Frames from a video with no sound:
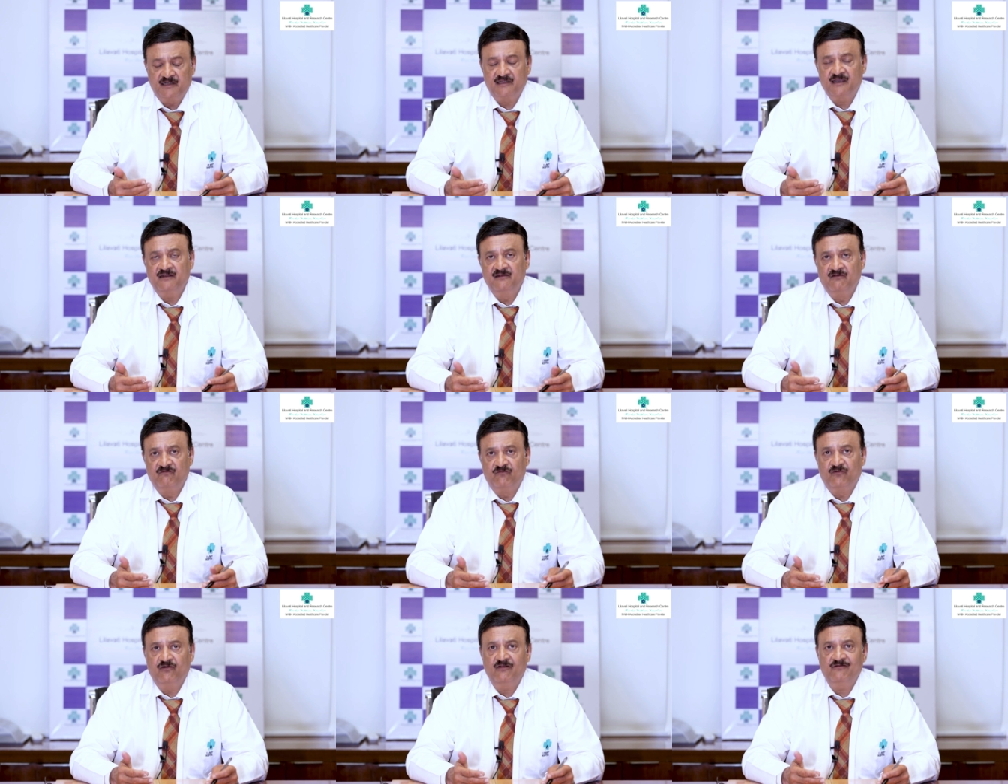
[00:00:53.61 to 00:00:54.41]
It can
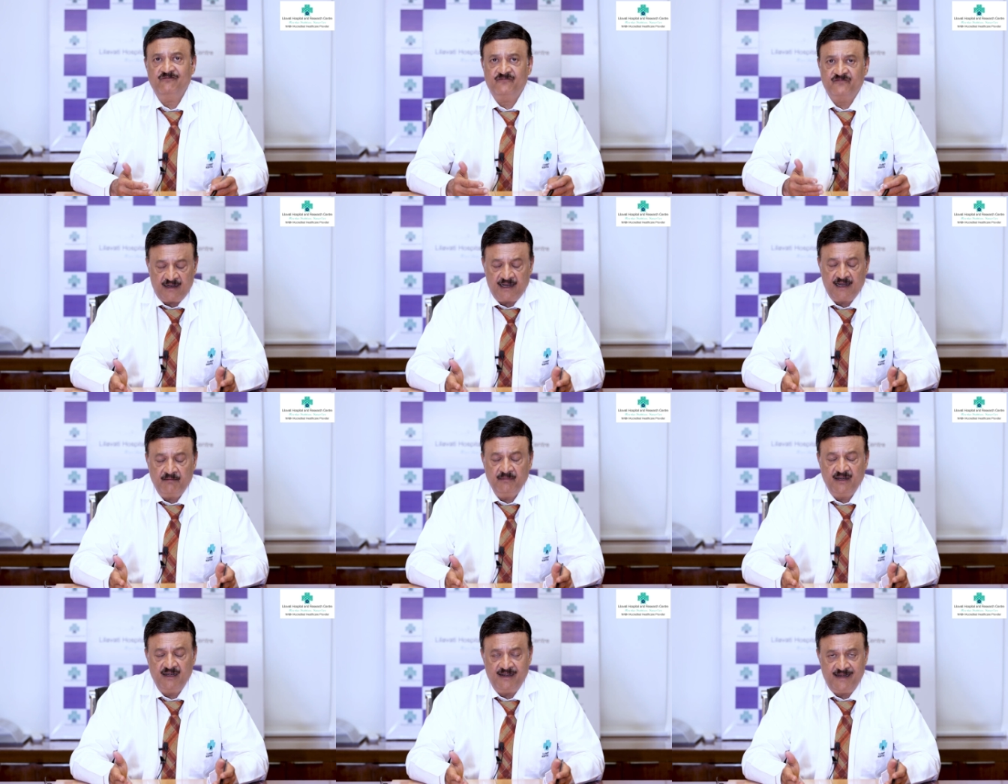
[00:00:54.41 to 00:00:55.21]
involve
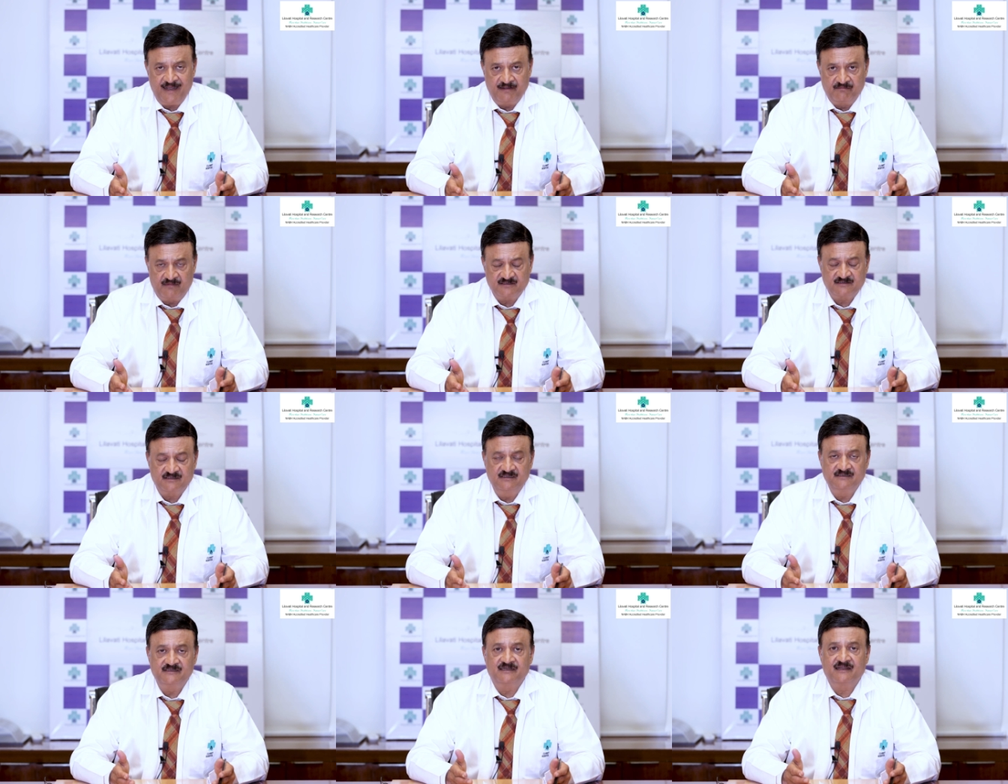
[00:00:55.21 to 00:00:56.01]
arm and leg
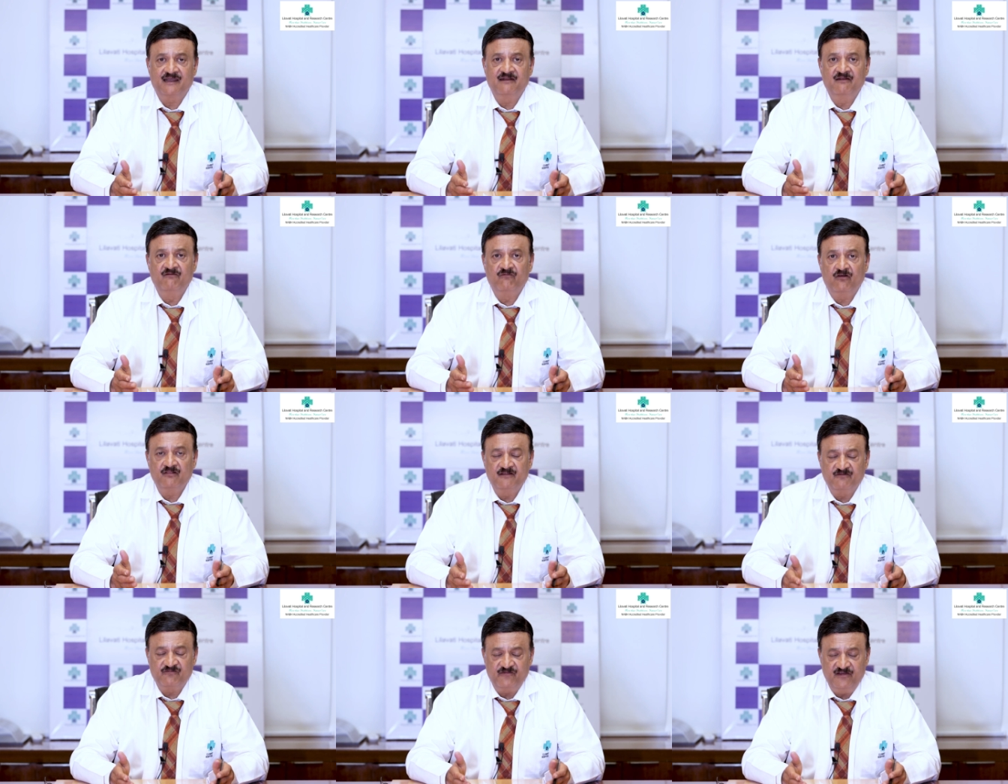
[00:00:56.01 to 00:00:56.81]
muscles, it can
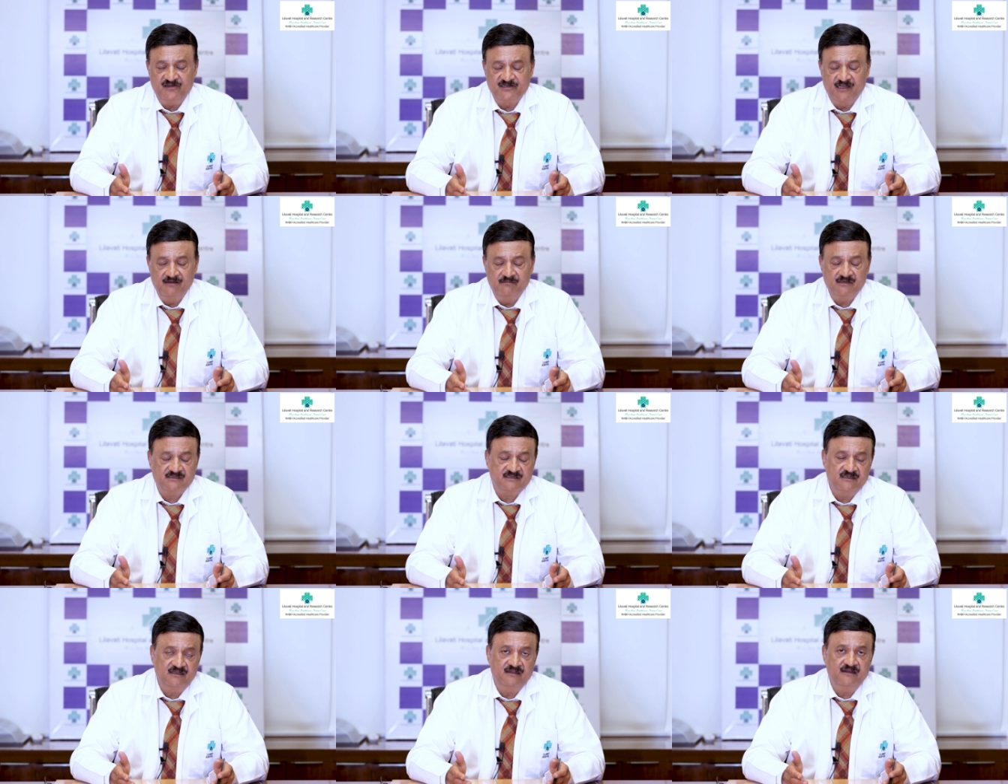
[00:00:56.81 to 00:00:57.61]
involve the facial
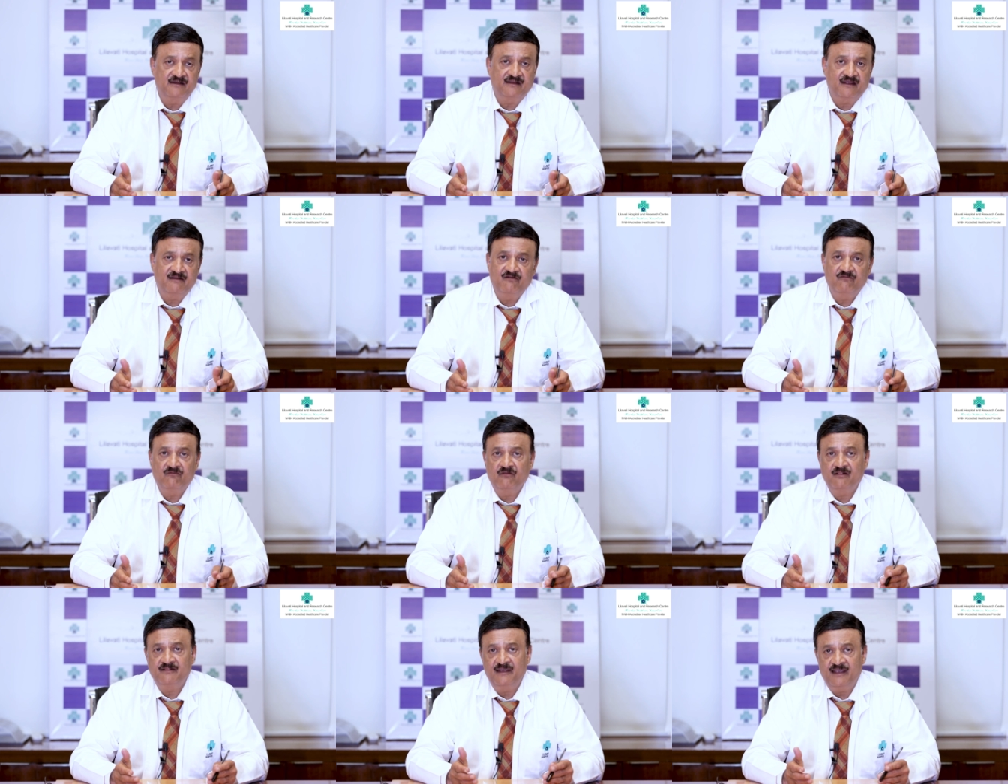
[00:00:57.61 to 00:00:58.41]
muscles, it can
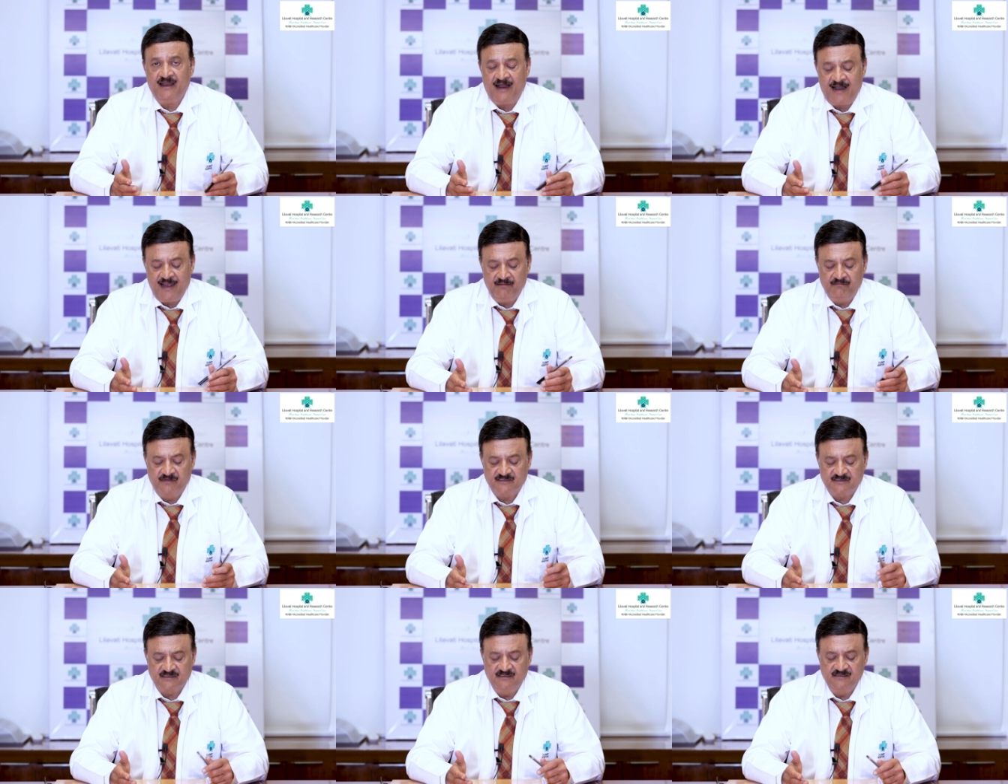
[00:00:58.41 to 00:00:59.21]
involve the eye
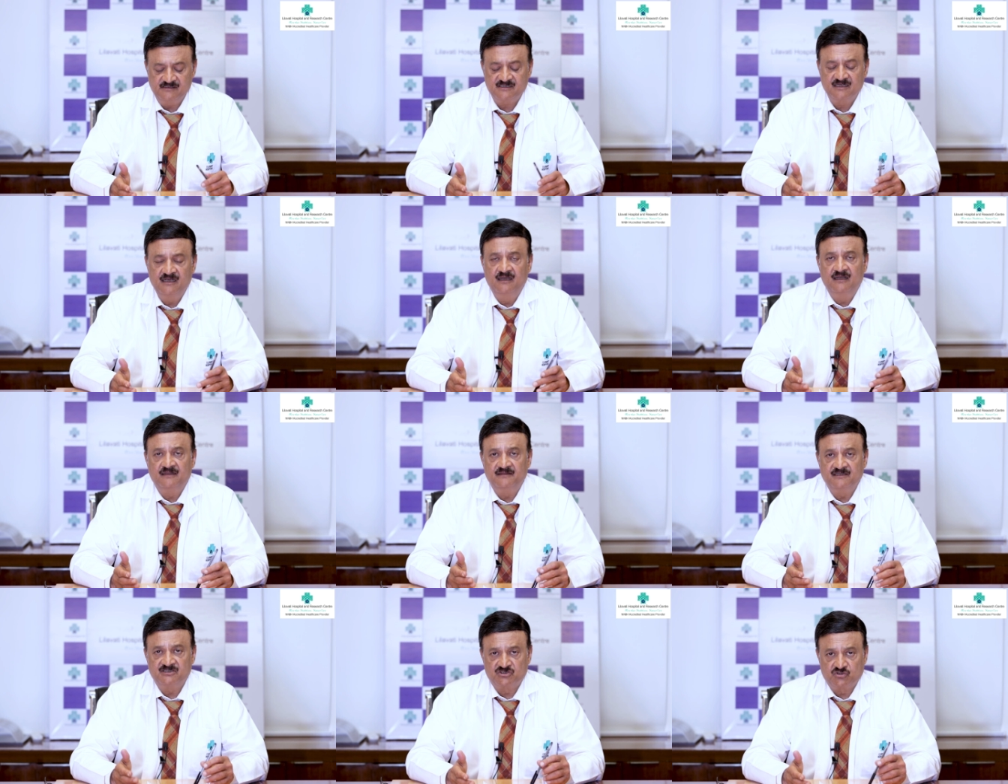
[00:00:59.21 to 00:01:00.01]
muscles,
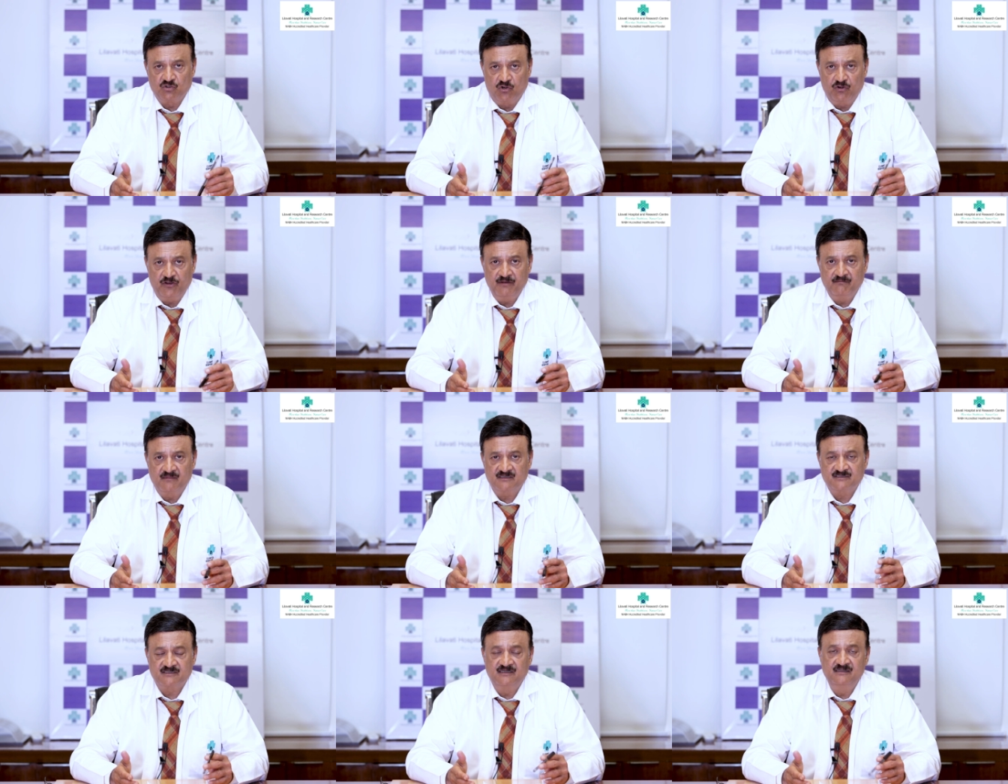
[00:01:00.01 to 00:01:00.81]
the swallowing
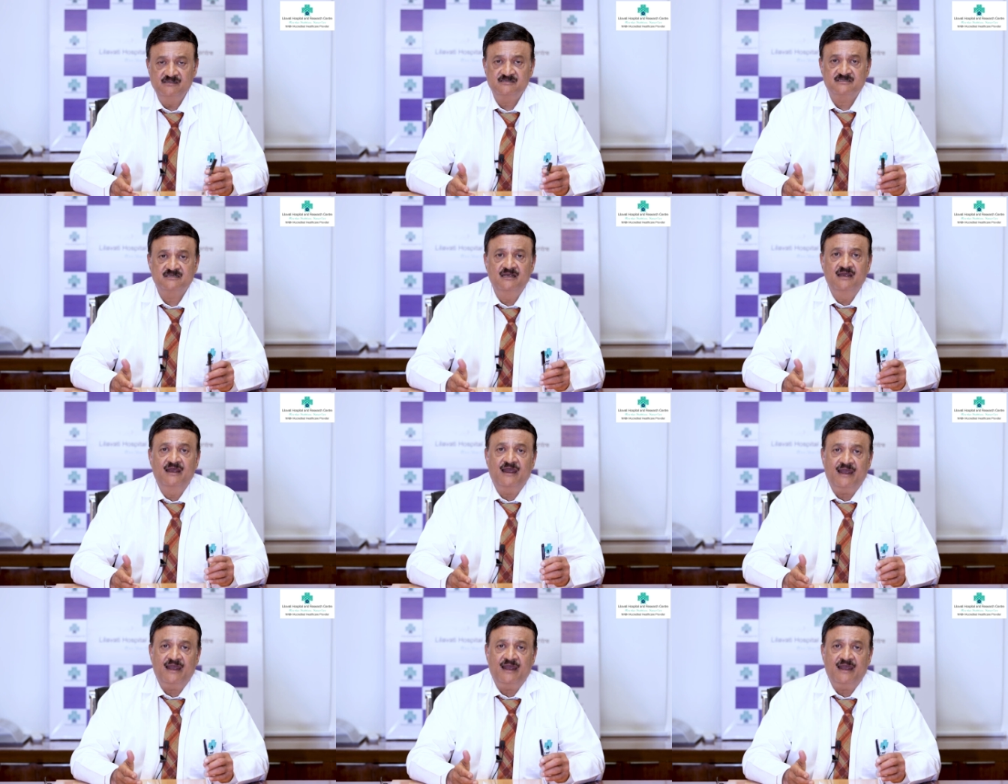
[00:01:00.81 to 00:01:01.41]
muscles,